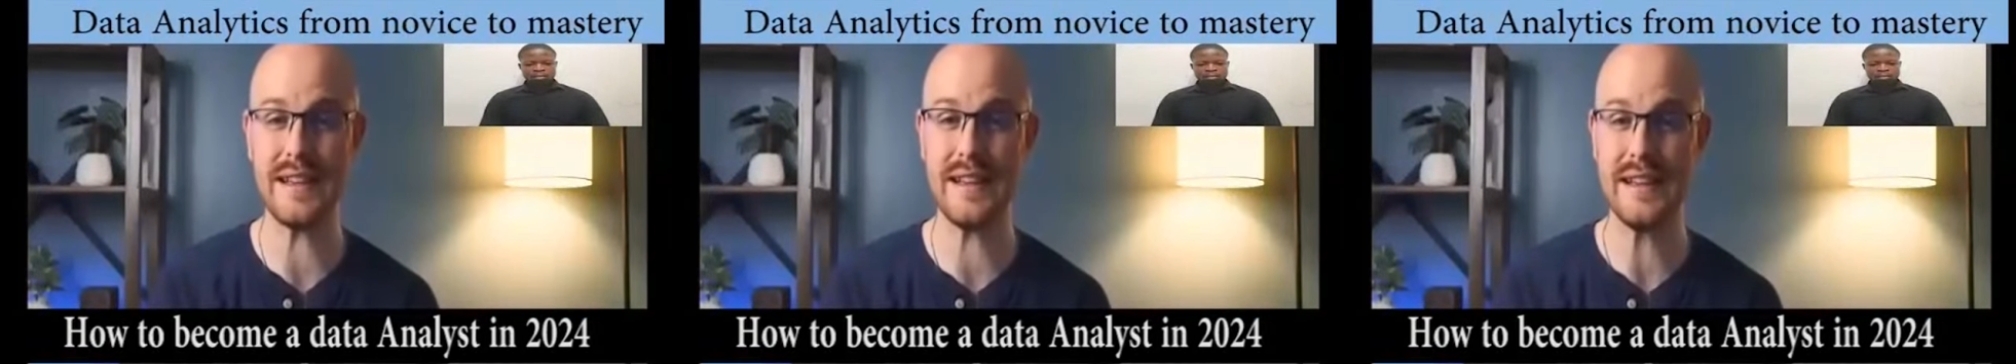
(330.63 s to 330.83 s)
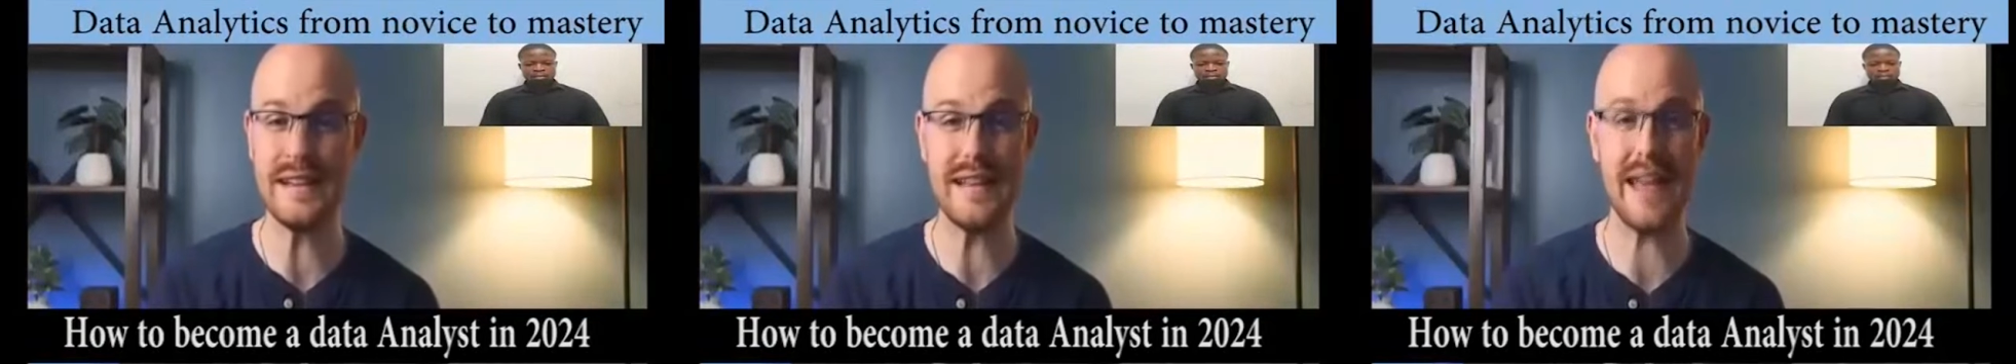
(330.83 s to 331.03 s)

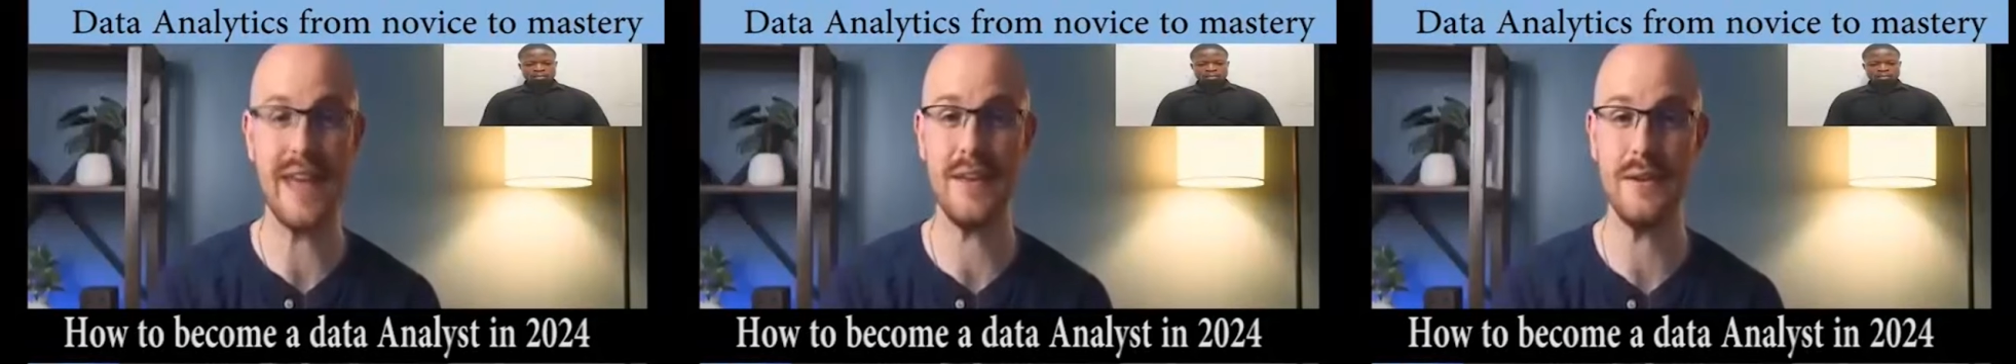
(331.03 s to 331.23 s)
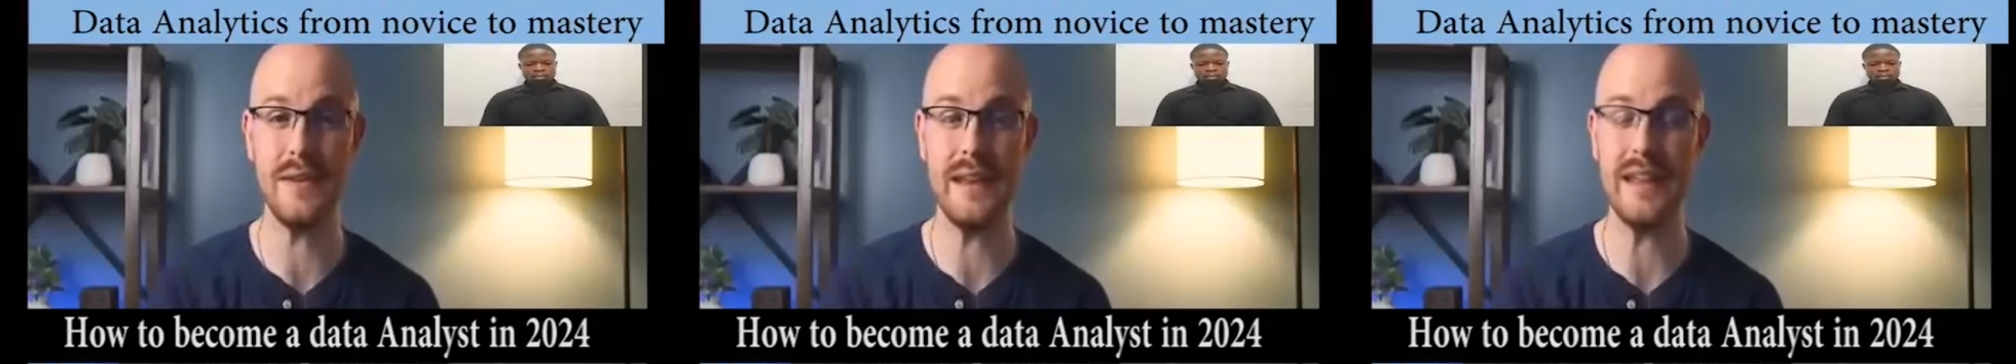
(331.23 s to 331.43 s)
skills
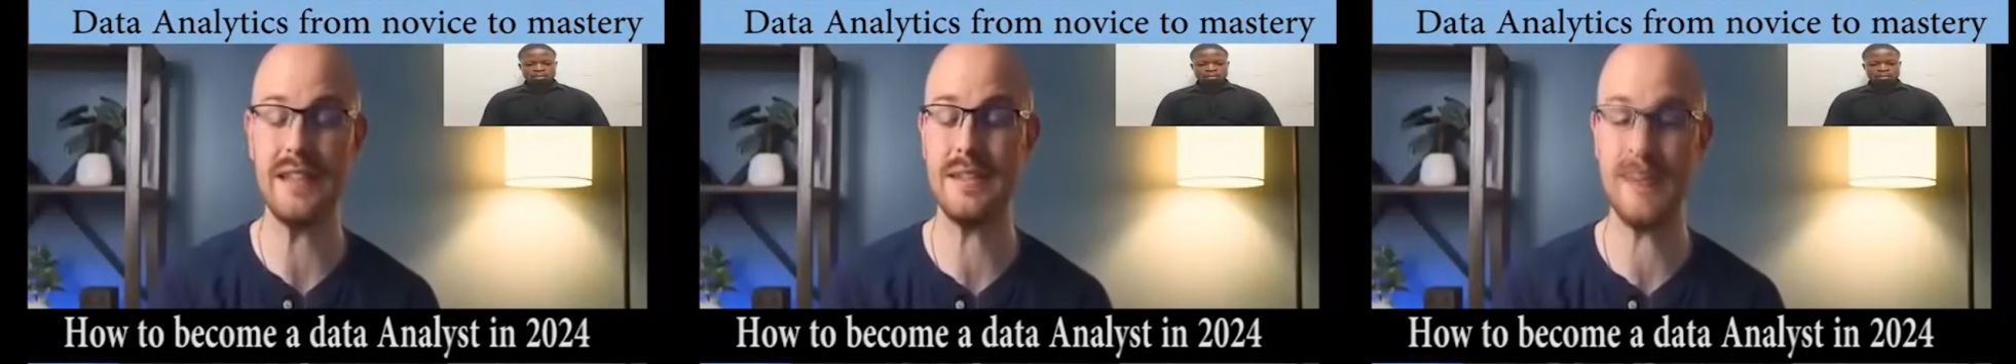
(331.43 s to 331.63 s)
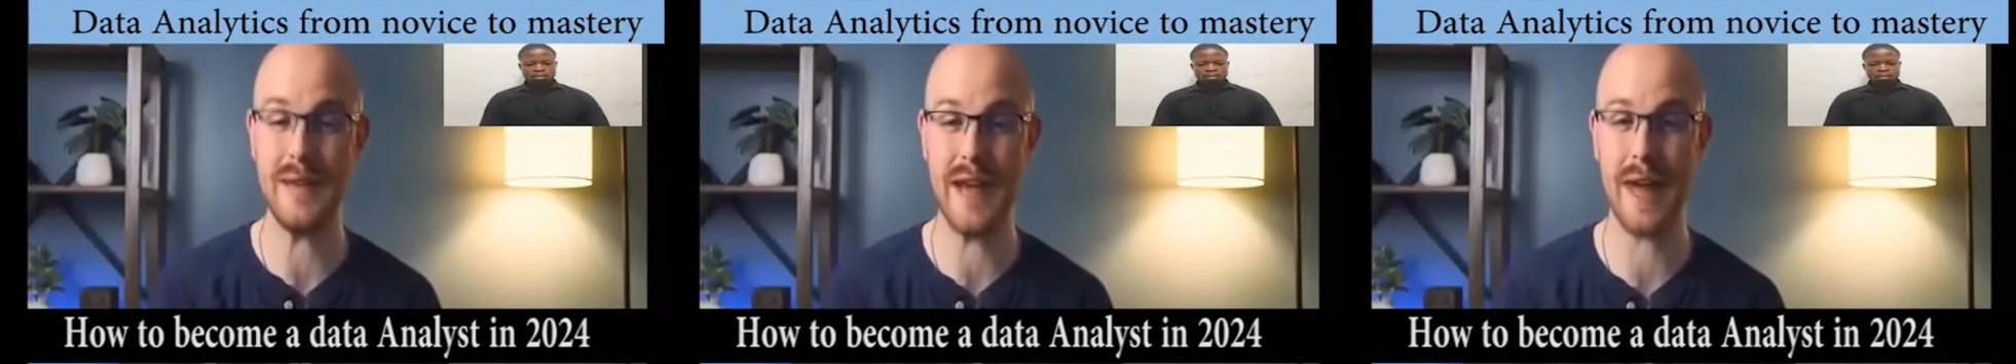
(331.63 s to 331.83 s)
that you
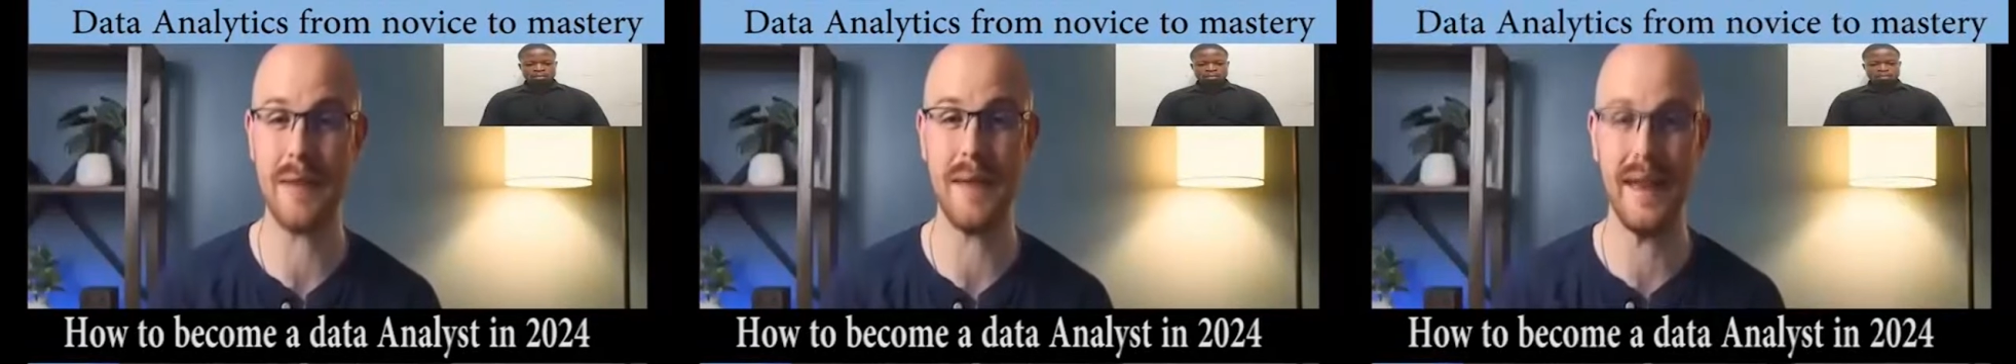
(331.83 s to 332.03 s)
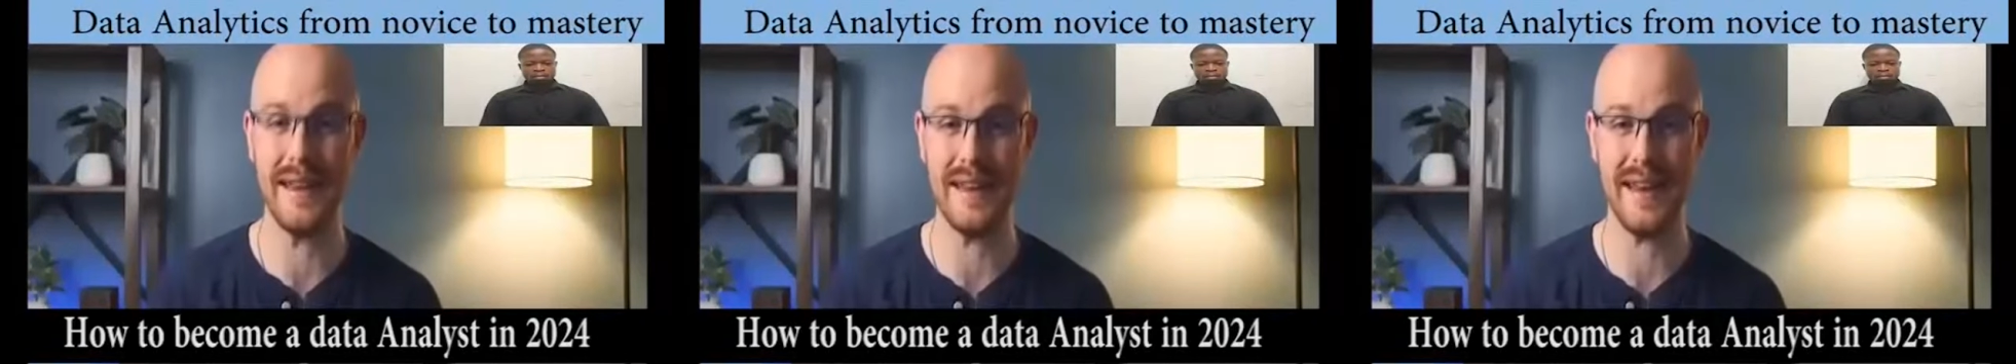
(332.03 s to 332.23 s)
need to
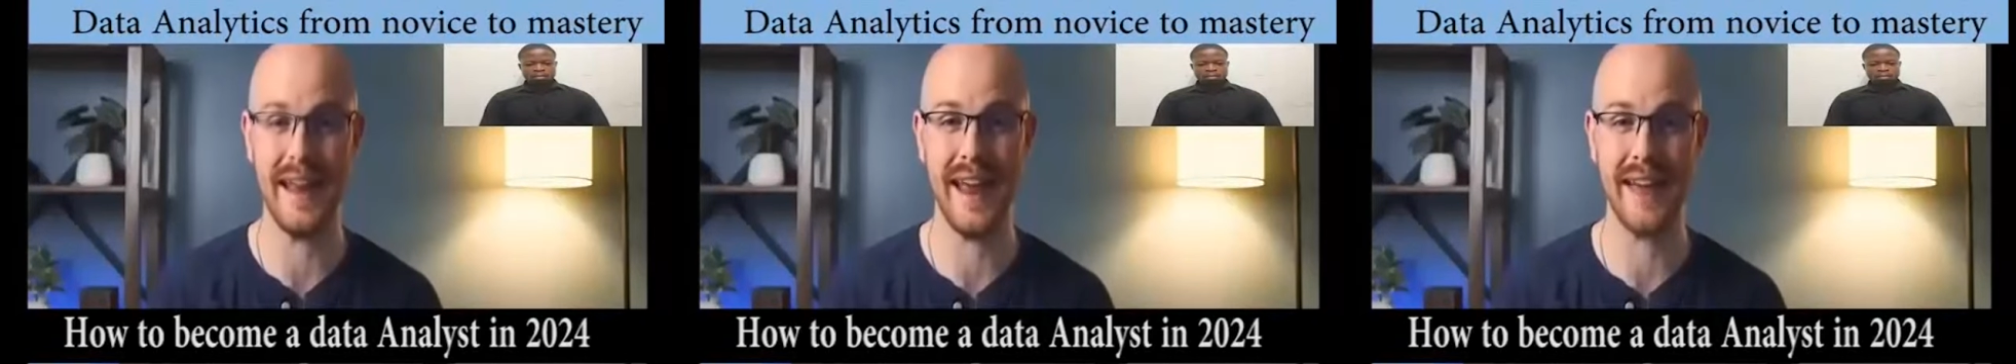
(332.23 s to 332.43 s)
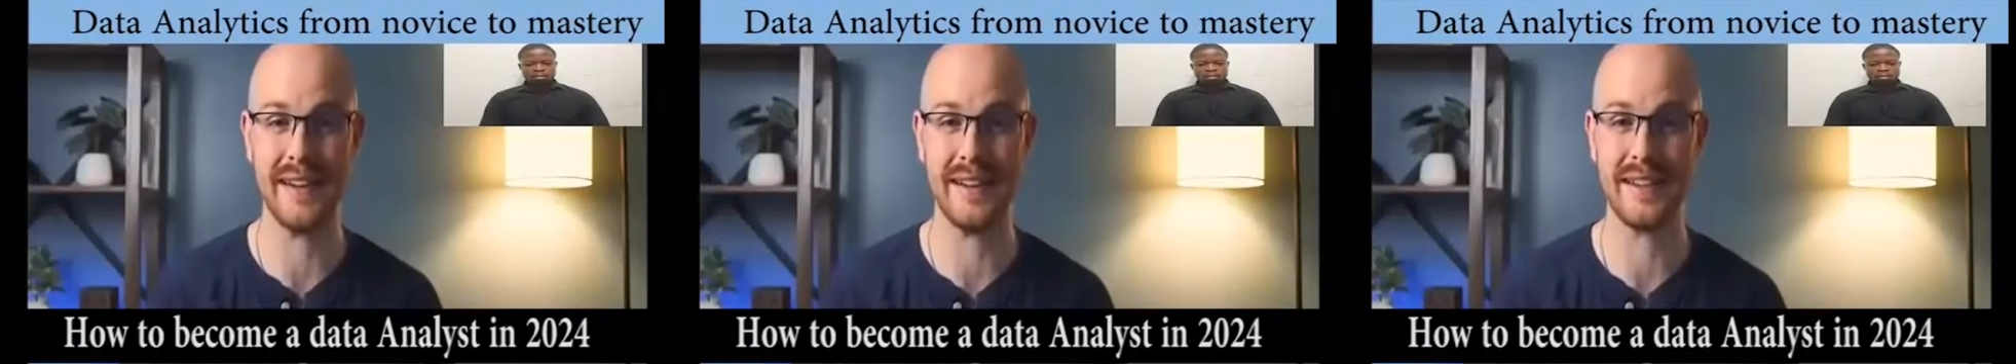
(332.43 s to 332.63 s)
become a
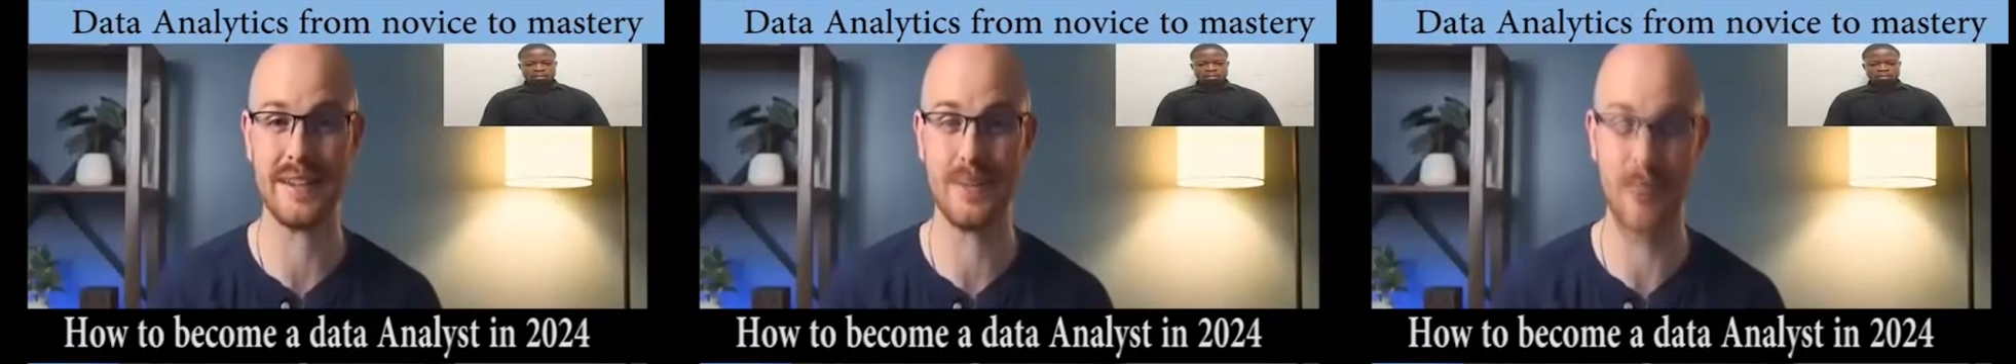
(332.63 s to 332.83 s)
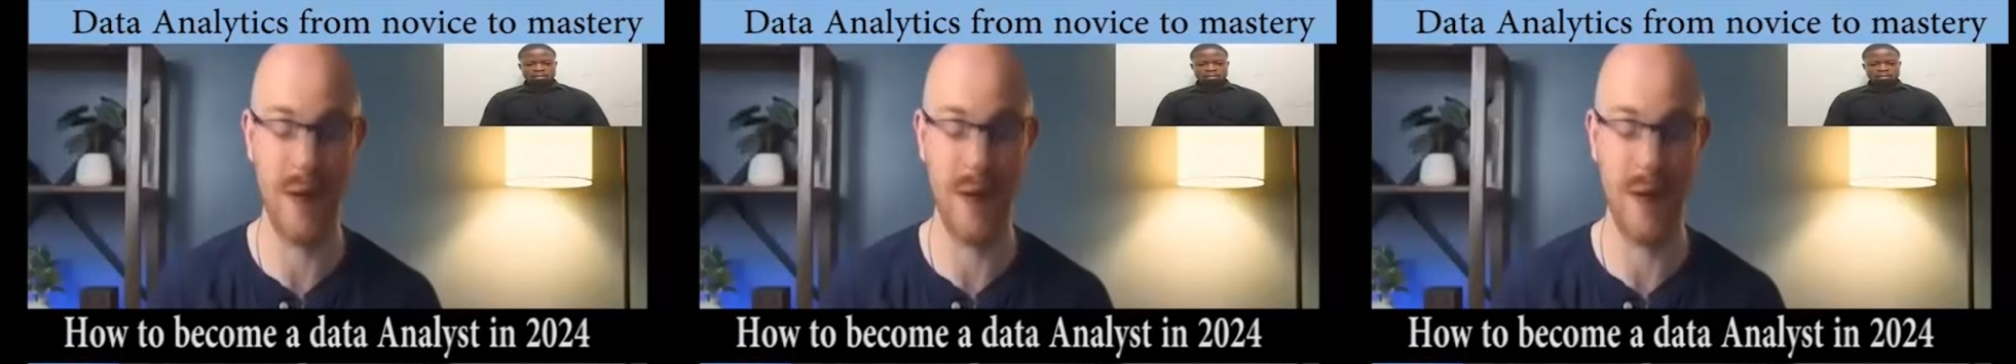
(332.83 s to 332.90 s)
data analyst?